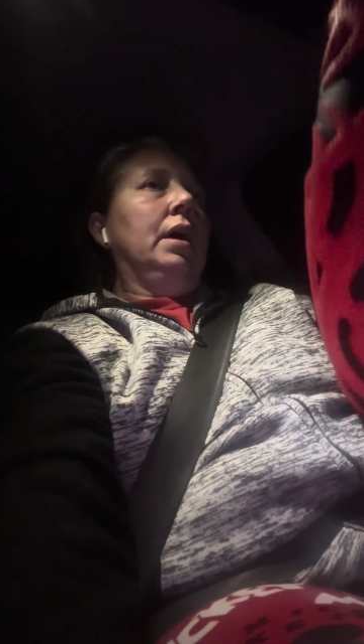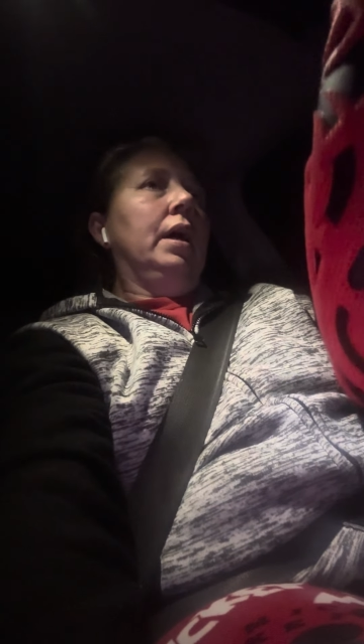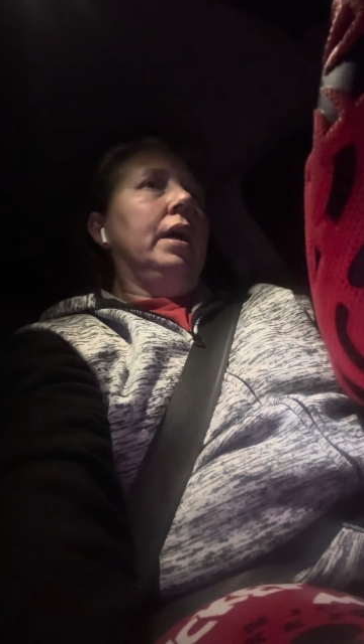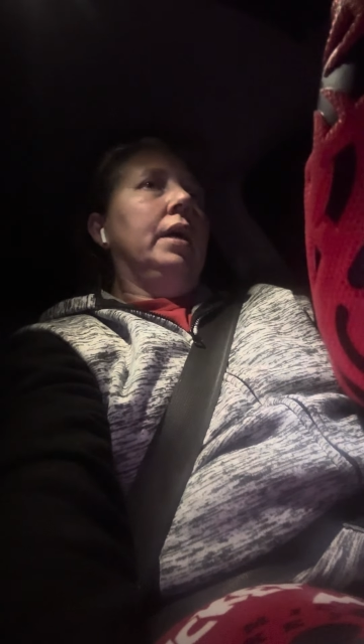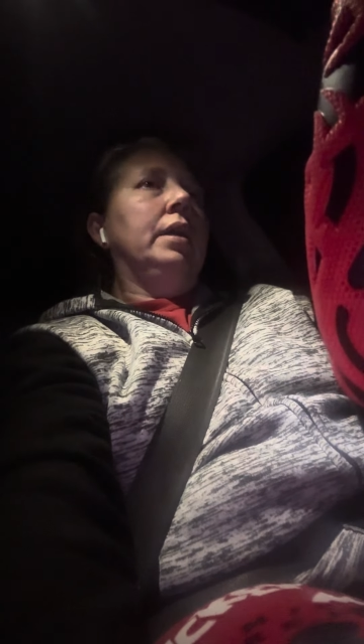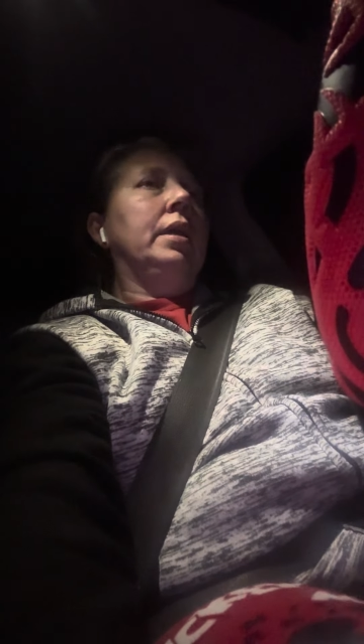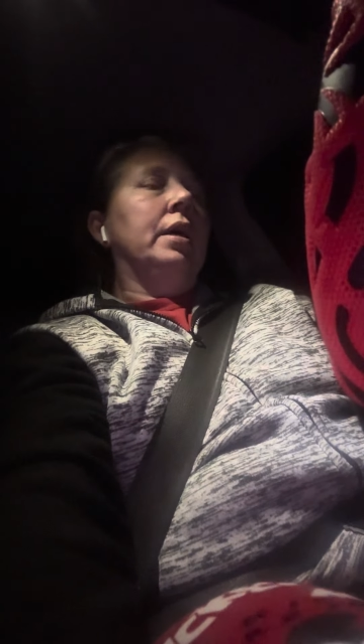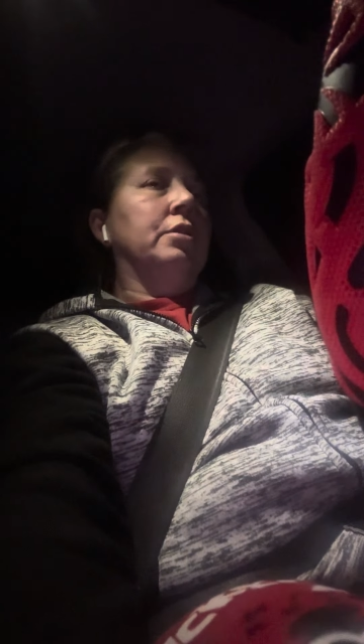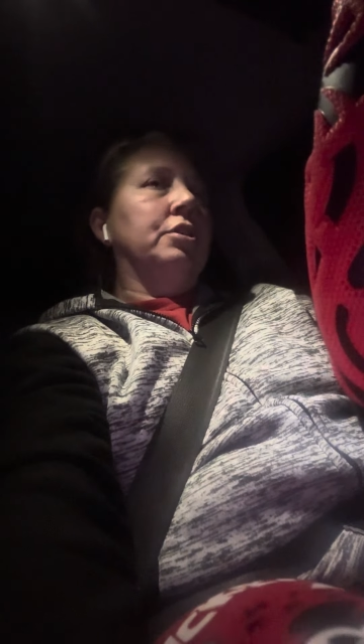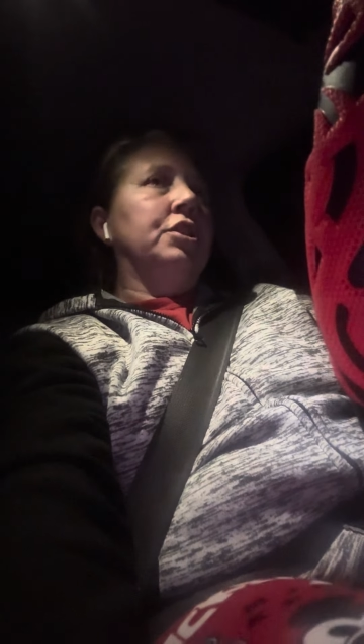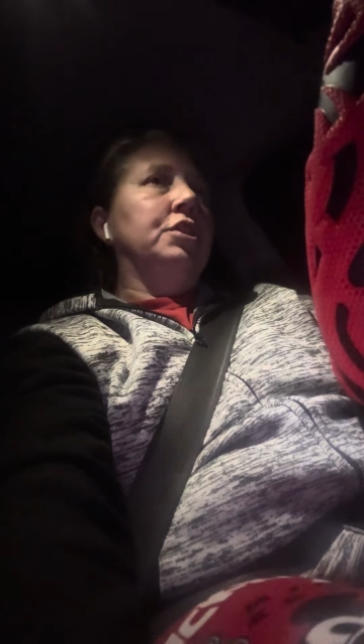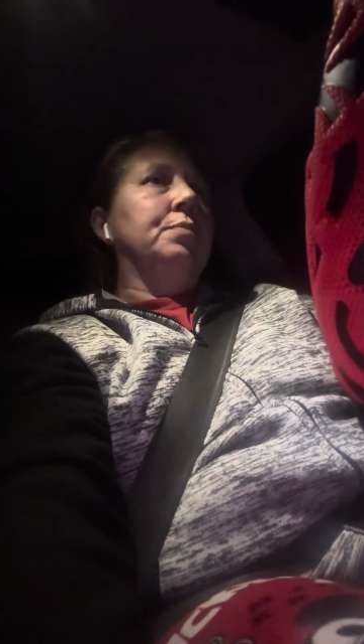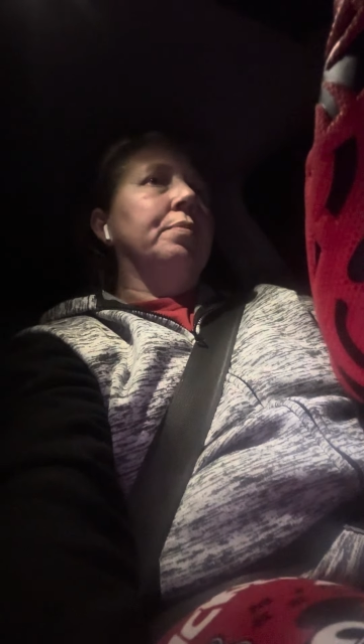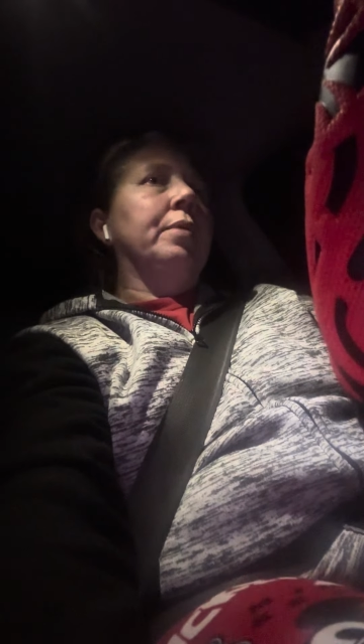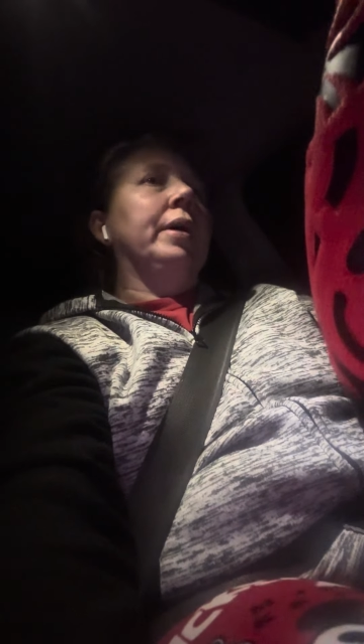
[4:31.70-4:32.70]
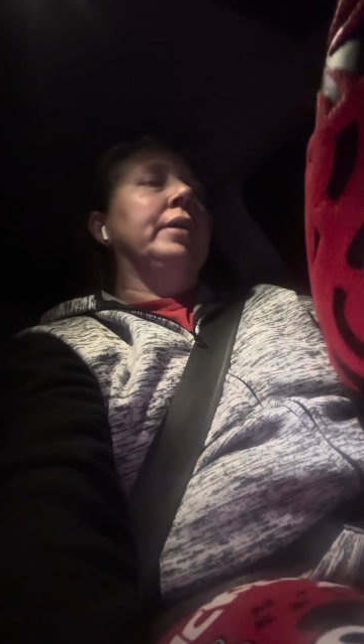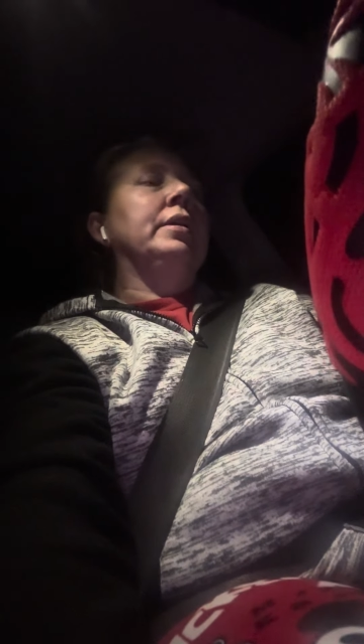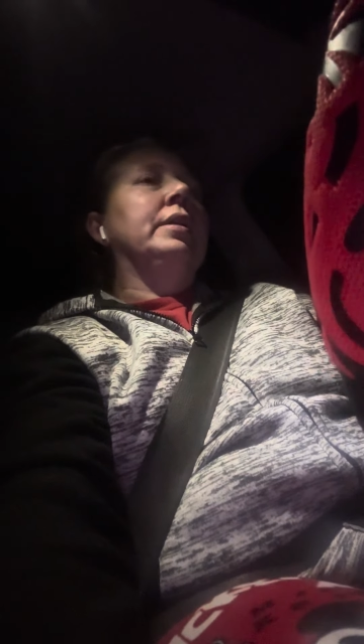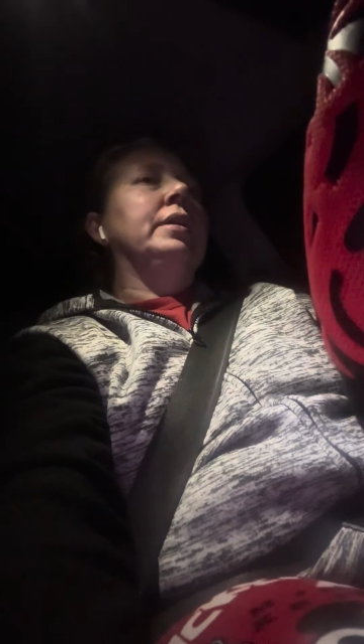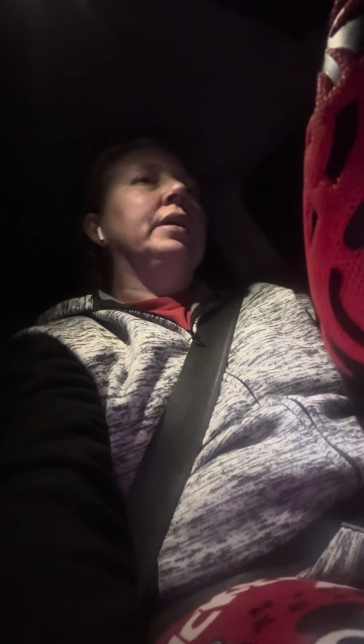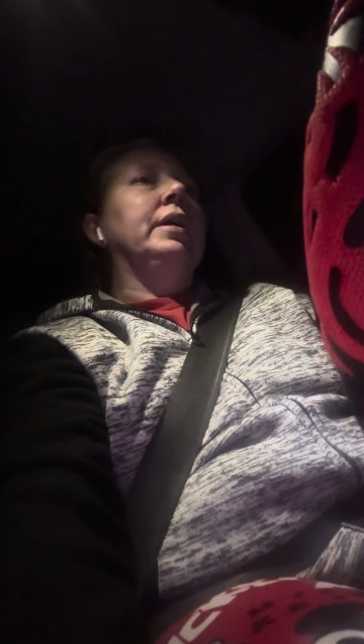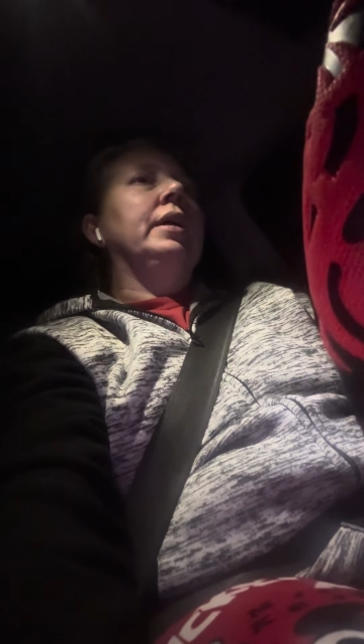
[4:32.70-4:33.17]
and now she's
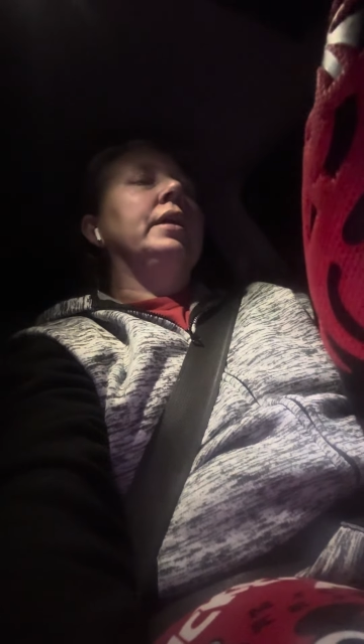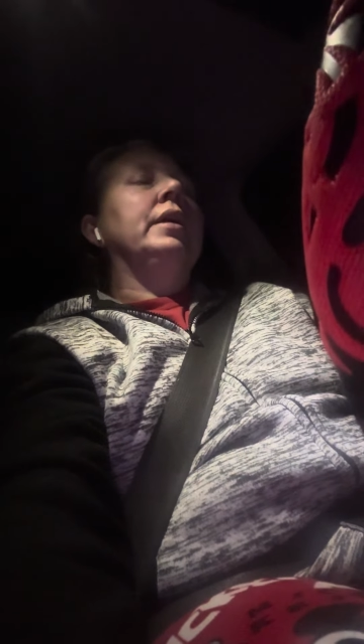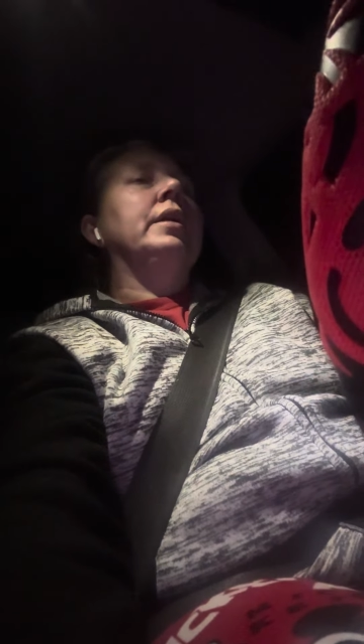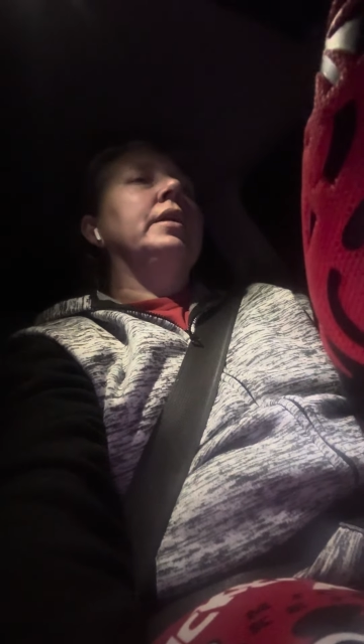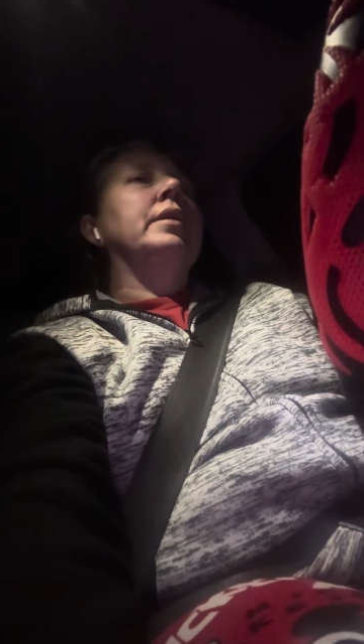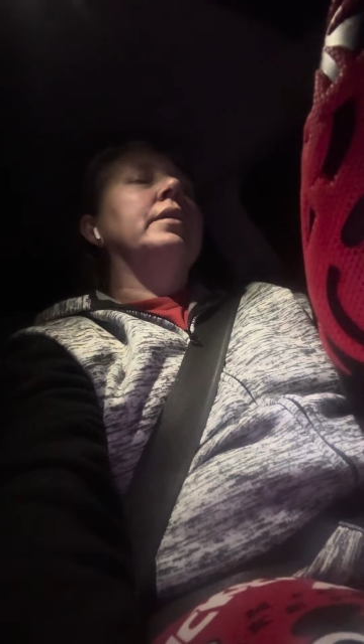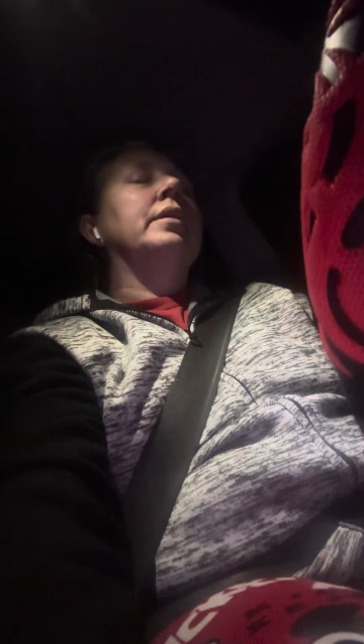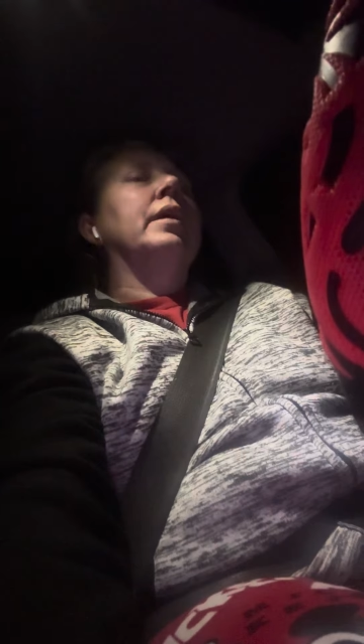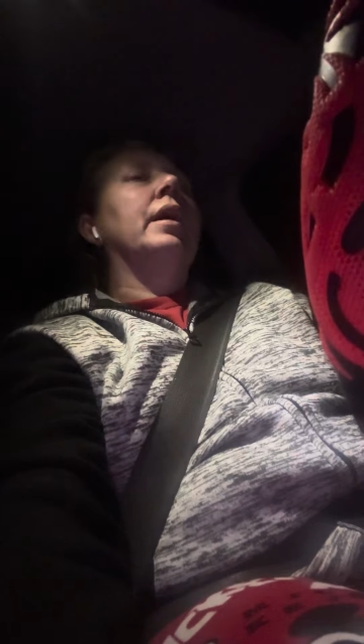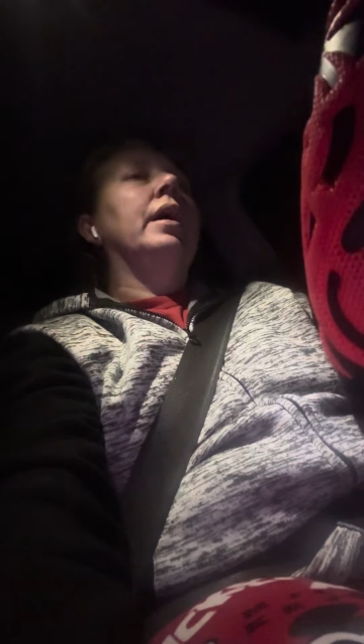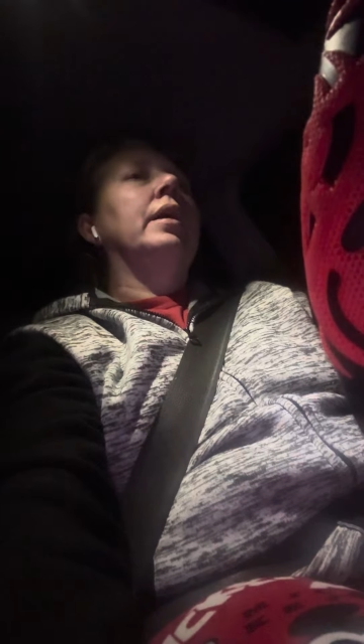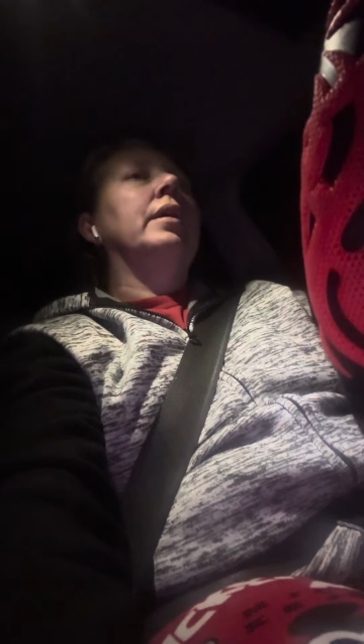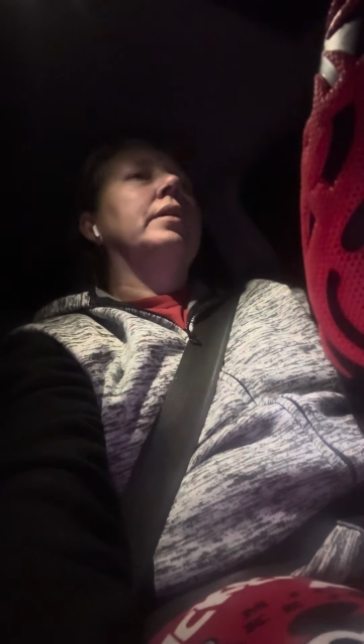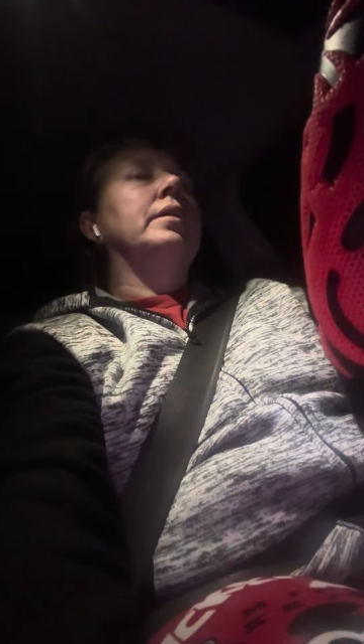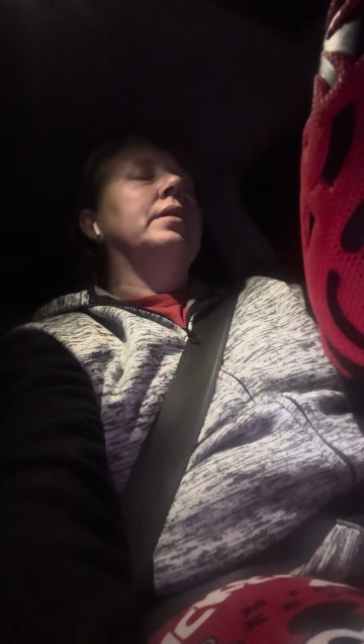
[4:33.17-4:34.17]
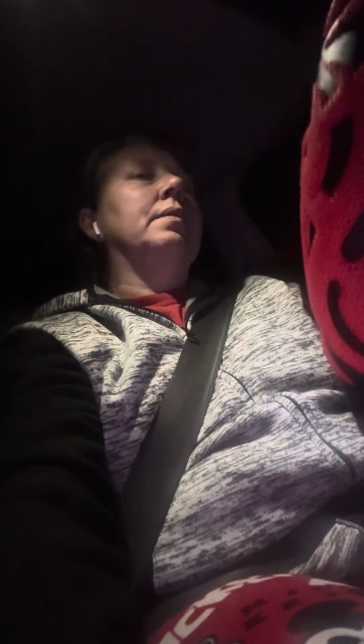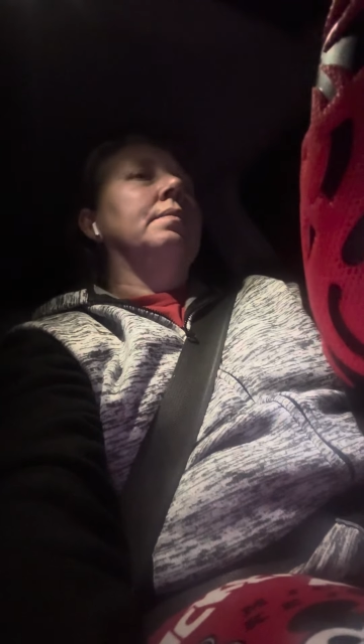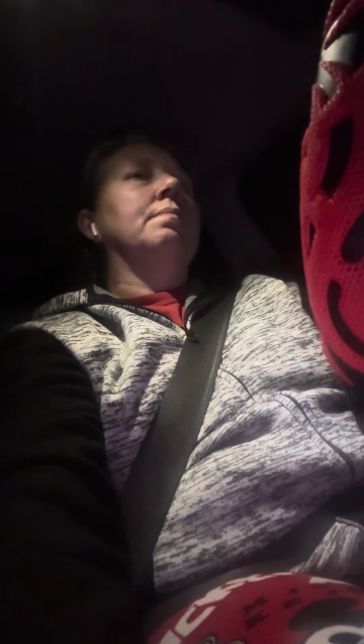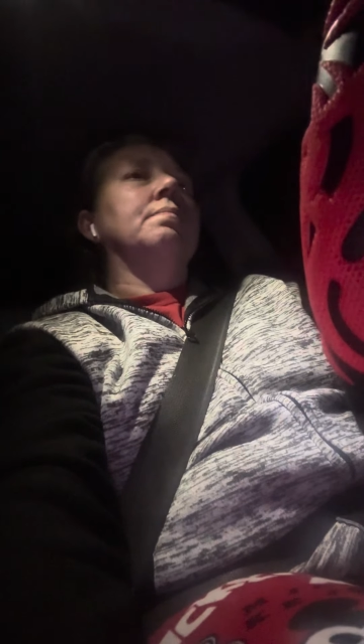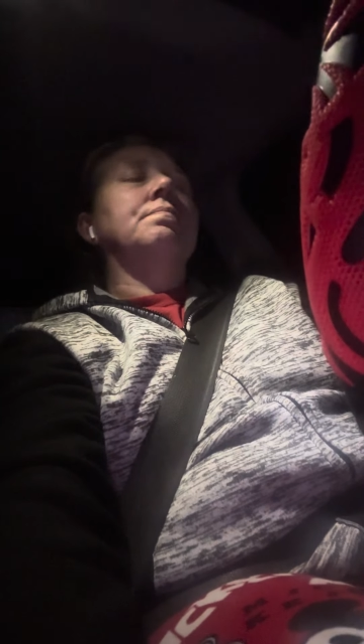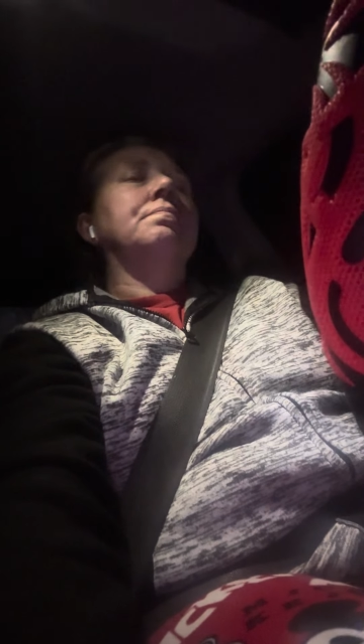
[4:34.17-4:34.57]
pregnant again, and um,